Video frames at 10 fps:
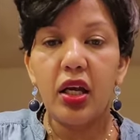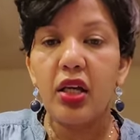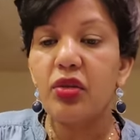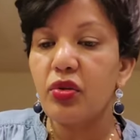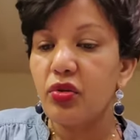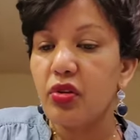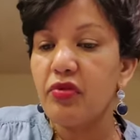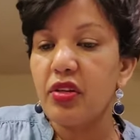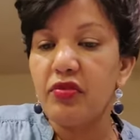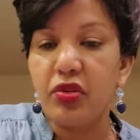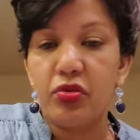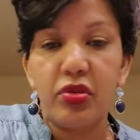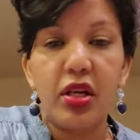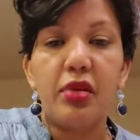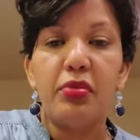I don't know even if you
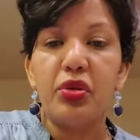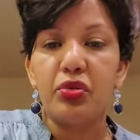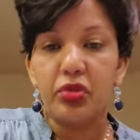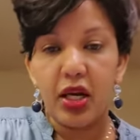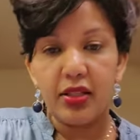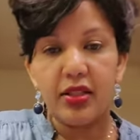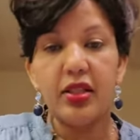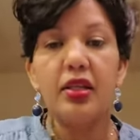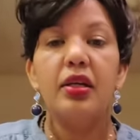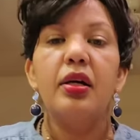tell me to writing,